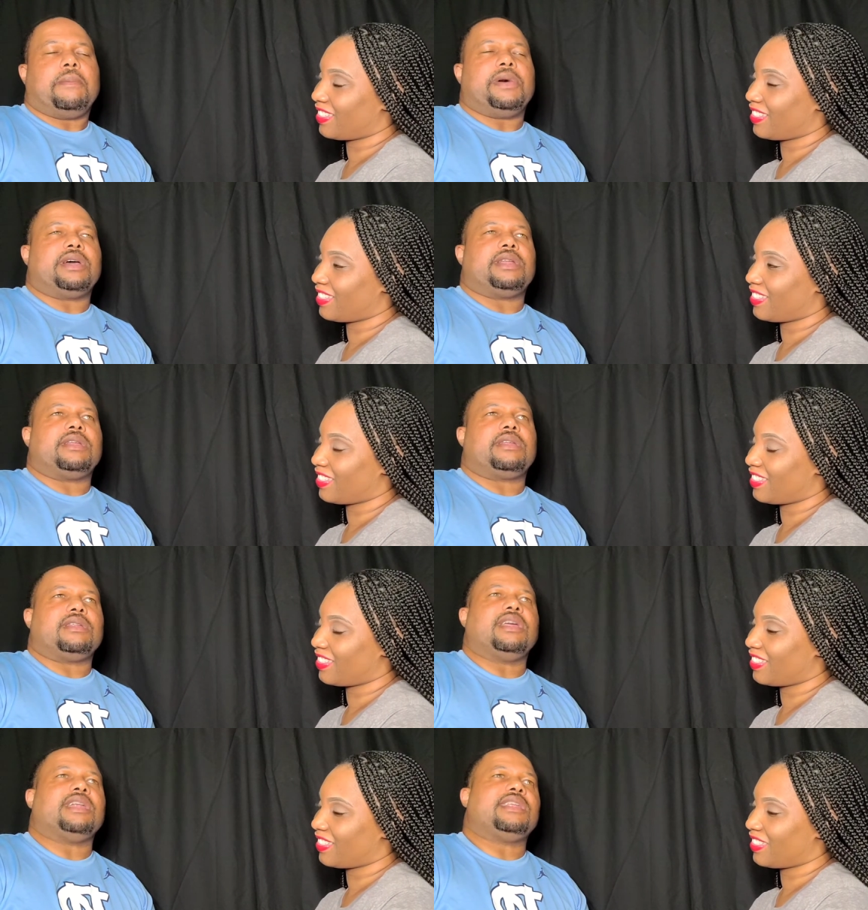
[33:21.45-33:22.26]
Speaker 1: But
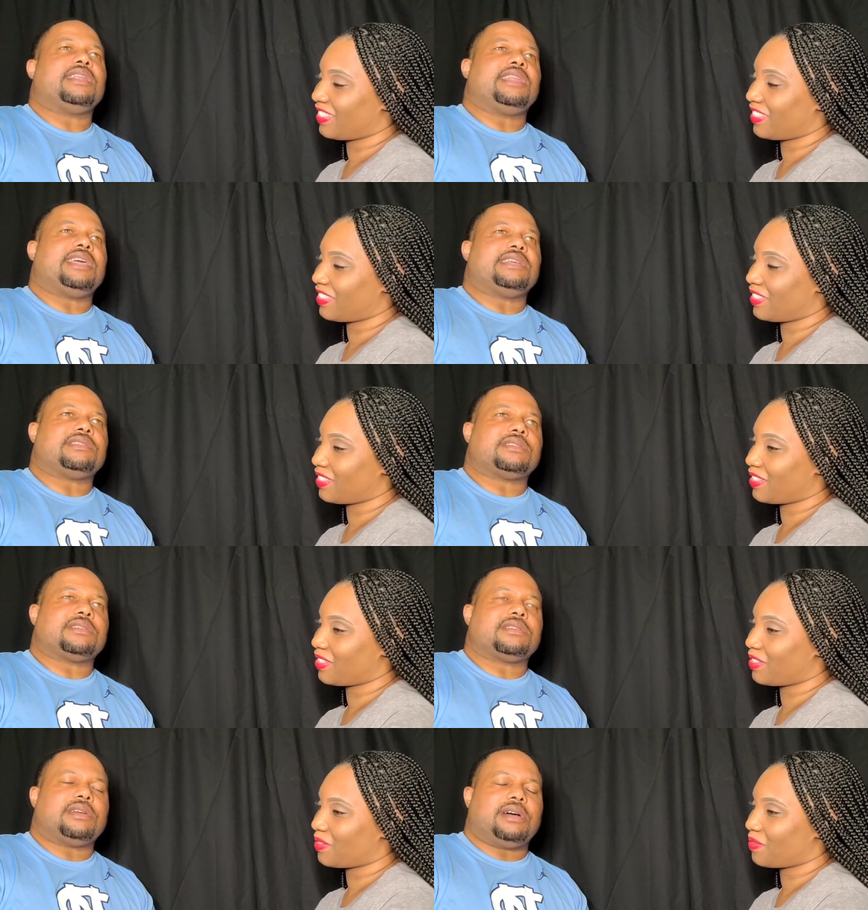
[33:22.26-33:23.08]

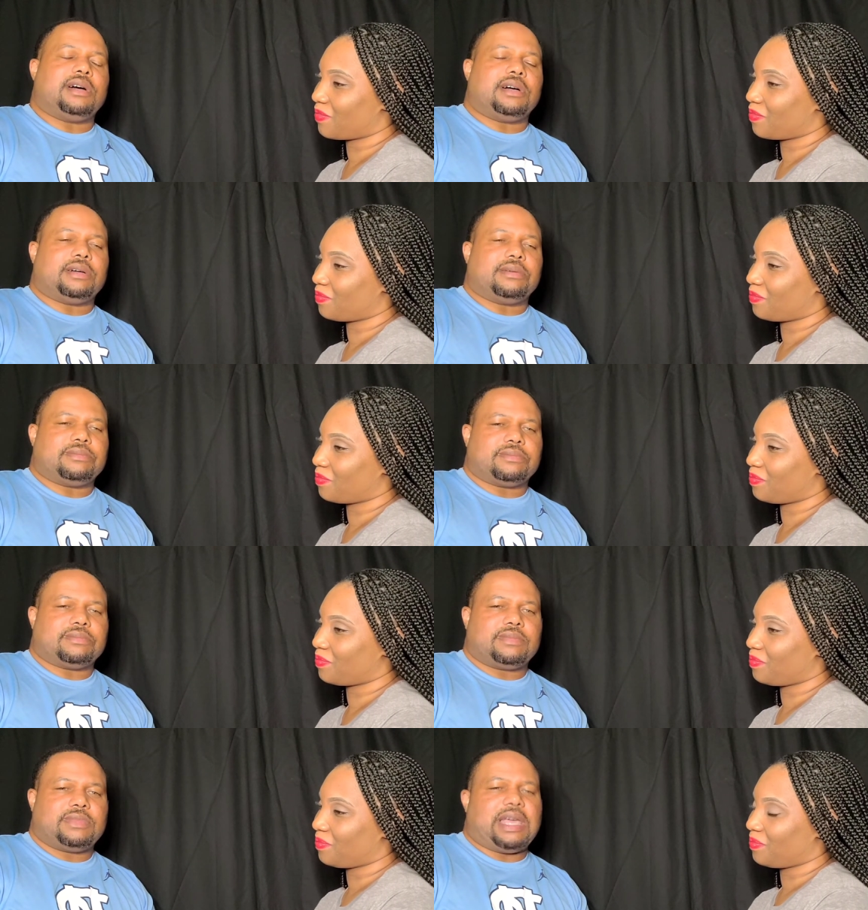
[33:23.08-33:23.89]
nonetheless,
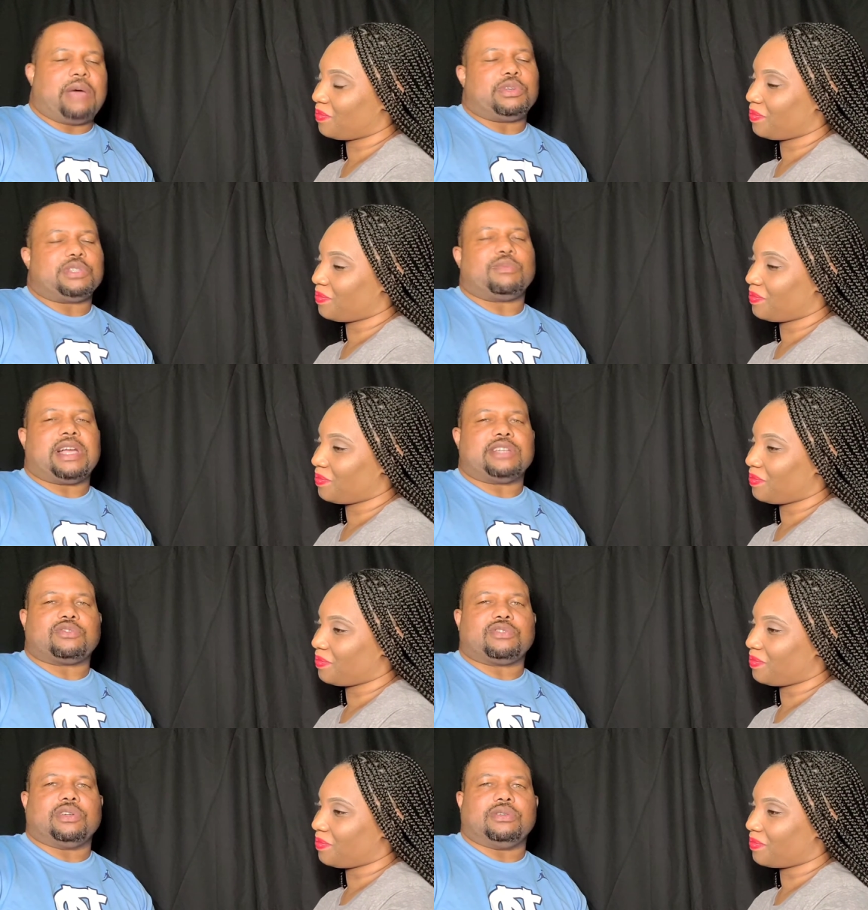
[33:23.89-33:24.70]
um, that was my
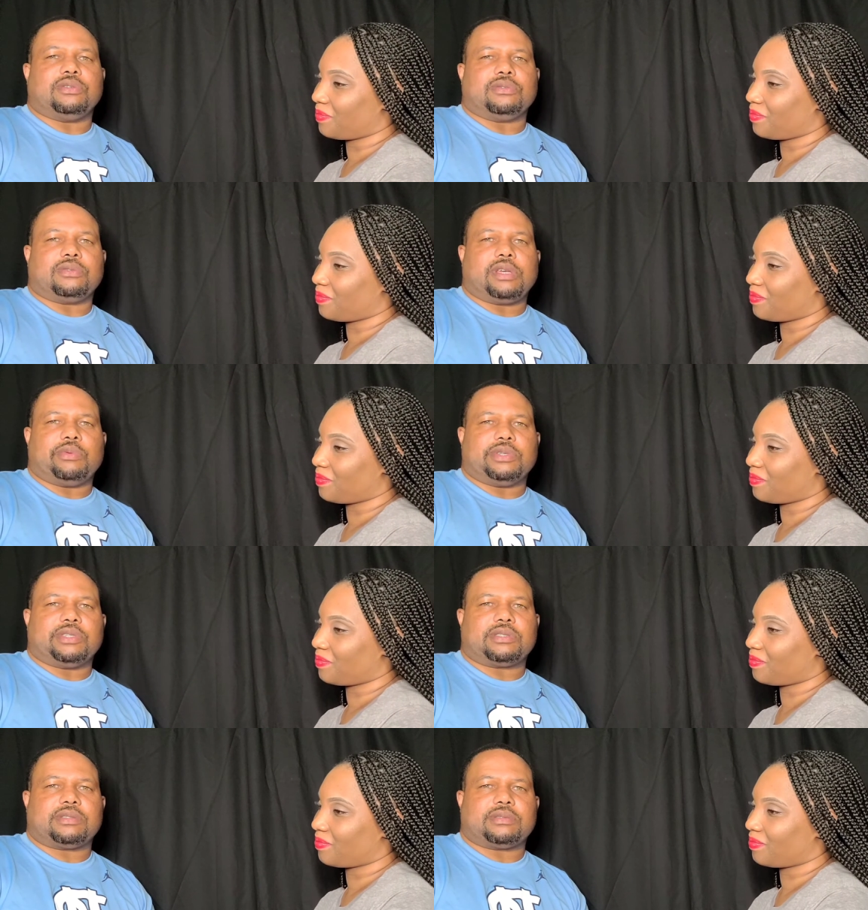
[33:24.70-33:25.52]
struggle. It
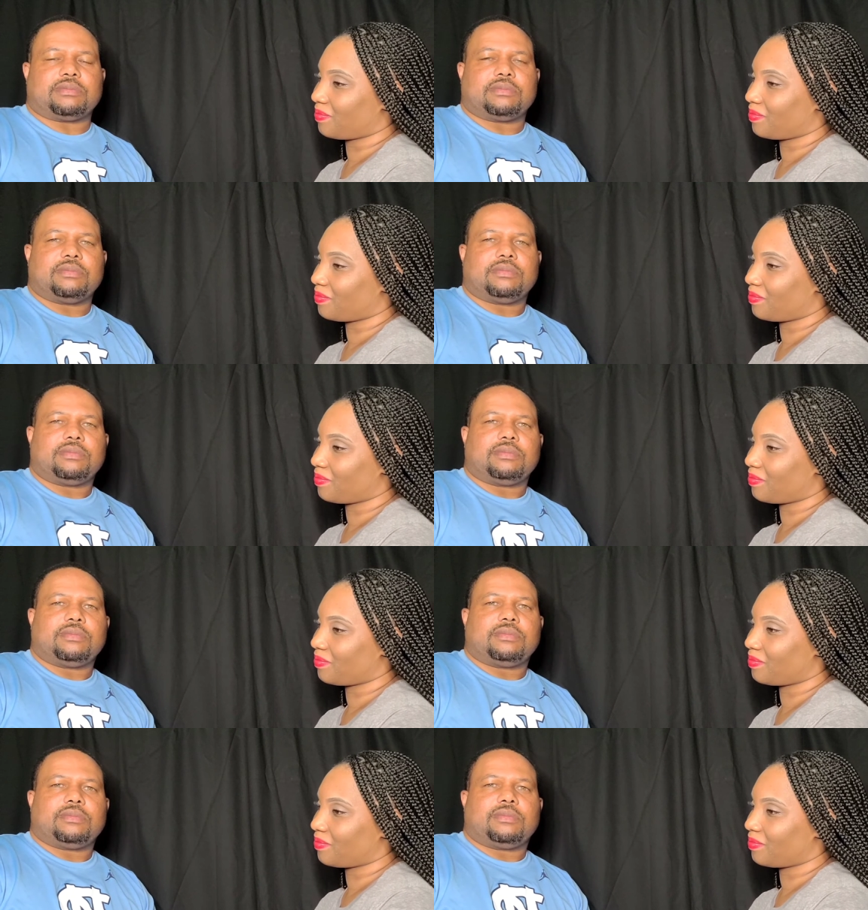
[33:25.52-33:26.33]
was,
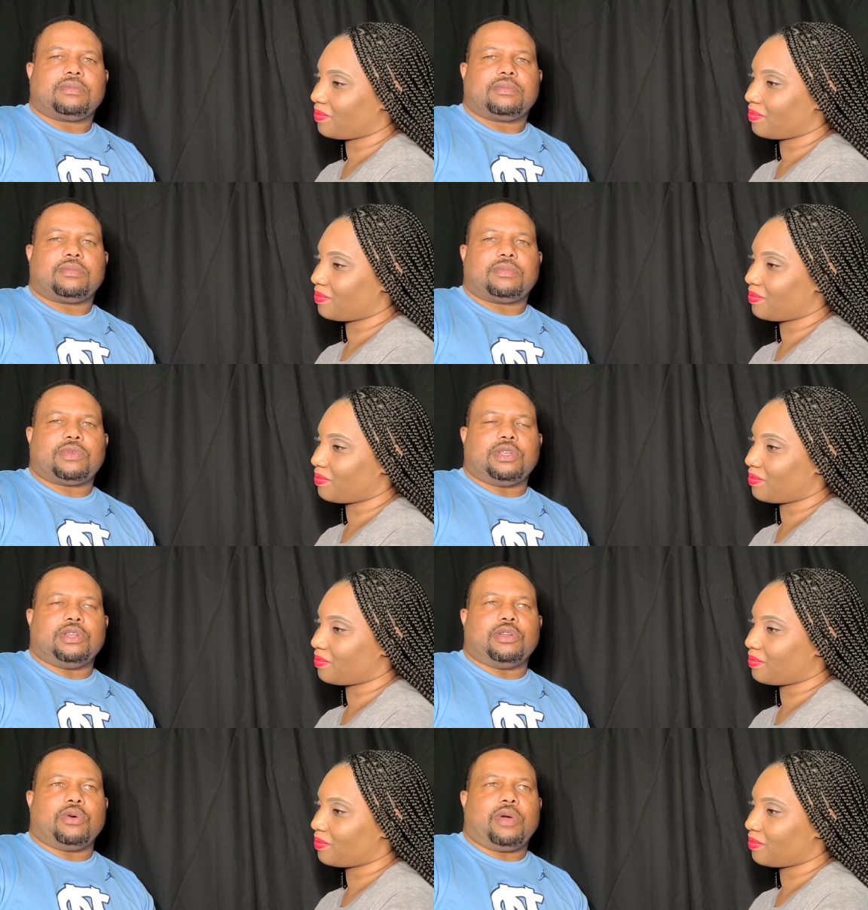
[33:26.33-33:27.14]

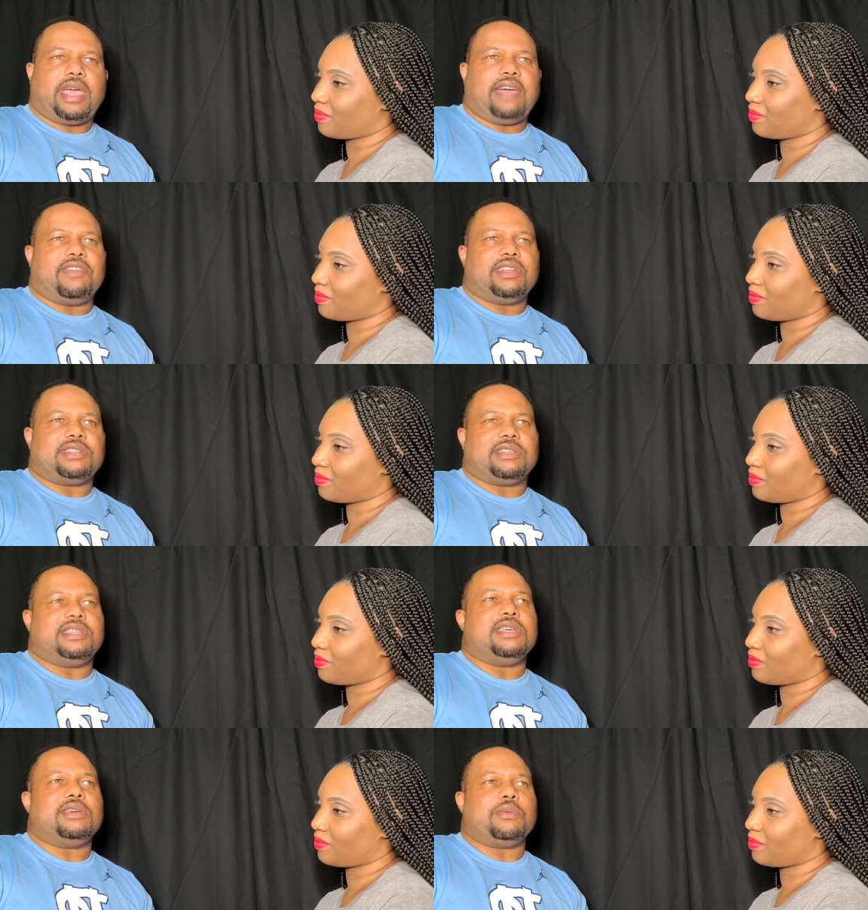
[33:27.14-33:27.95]
you know, having
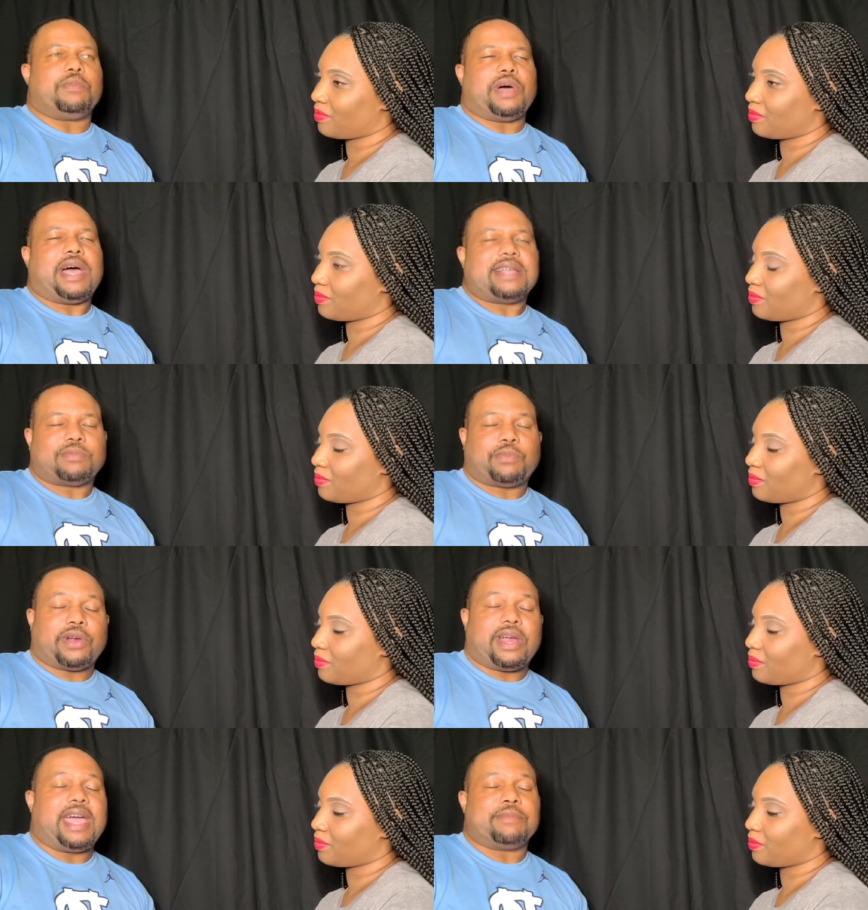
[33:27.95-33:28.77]
to deal,
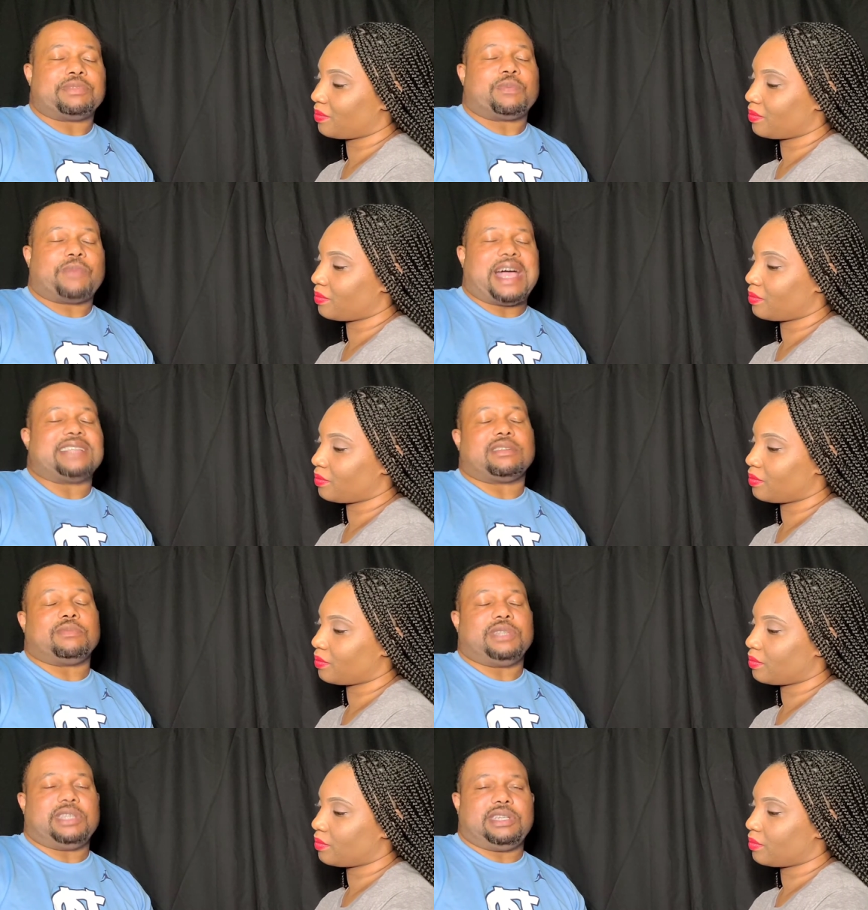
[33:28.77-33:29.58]
perhaps
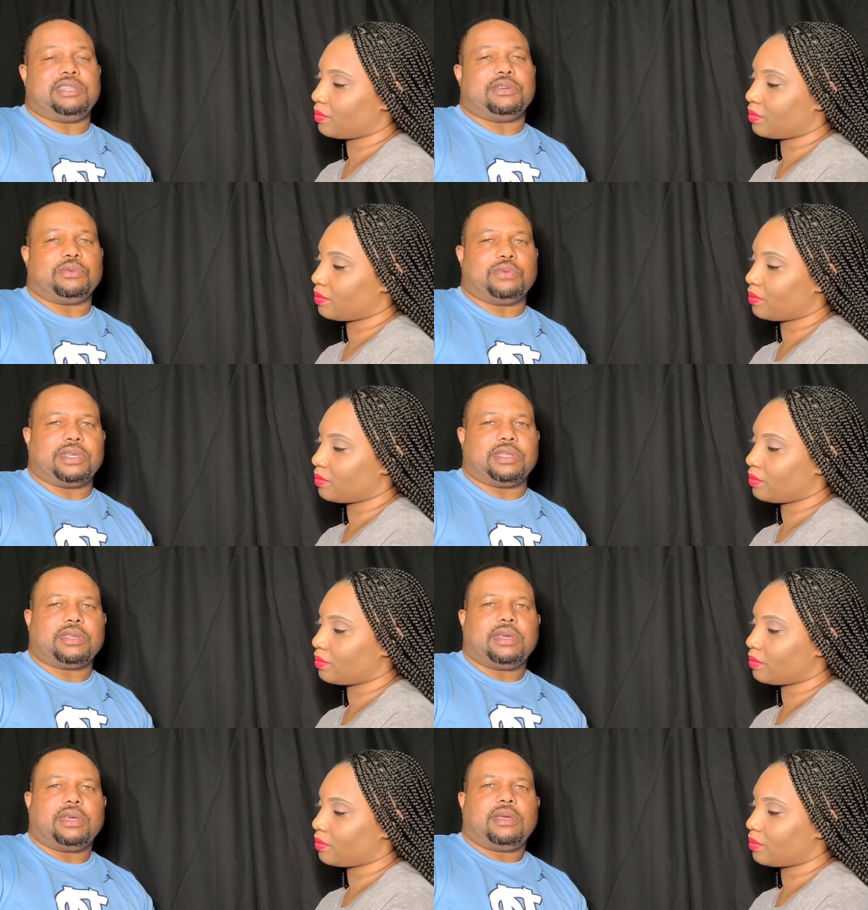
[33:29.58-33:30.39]
possibly deal with,